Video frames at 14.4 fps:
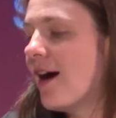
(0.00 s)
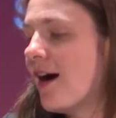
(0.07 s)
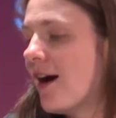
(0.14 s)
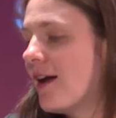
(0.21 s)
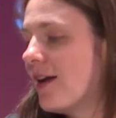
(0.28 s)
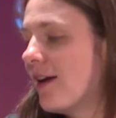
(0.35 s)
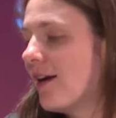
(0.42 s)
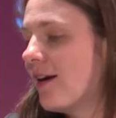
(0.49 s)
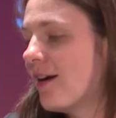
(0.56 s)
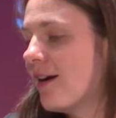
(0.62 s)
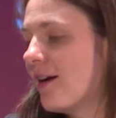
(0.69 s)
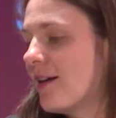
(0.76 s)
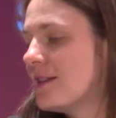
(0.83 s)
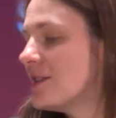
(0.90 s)
I,
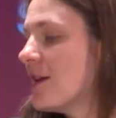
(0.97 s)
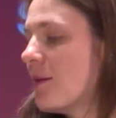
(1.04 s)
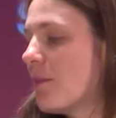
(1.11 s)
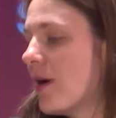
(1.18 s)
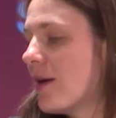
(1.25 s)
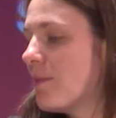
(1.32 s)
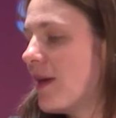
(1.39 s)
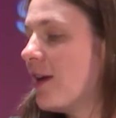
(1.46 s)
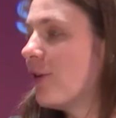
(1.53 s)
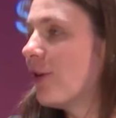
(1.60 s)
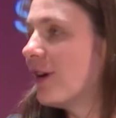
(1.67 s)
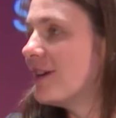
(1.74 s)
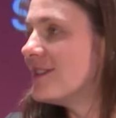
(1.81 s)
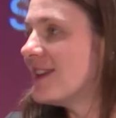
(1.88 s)
it's not my pay
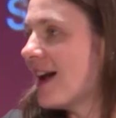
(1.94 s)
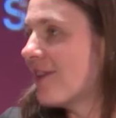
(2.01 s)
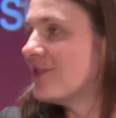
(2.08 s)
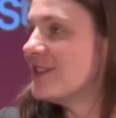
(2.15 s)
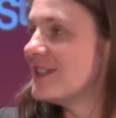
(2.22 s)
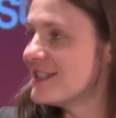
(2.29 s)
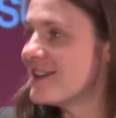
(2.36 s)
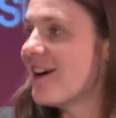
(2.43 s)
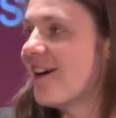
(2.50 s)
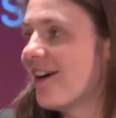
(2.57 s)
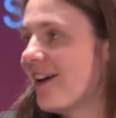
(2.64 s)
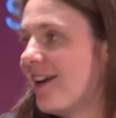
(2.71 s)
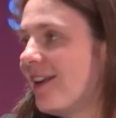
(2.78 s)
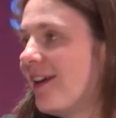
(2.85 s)
grade to have to
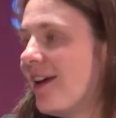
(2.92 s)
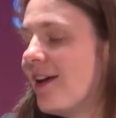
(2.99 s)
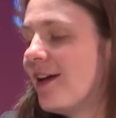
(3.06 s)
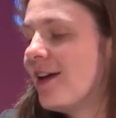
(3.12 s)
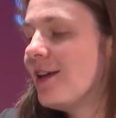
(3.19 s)
decide. Sure.